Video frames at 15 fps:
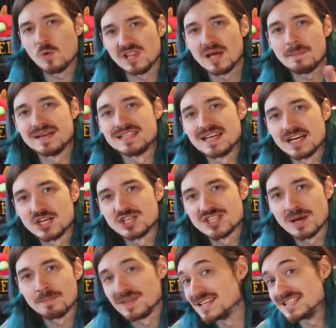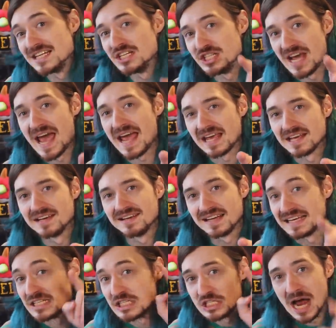Let me tell you something, today
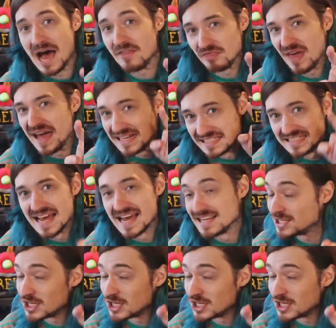is not that day.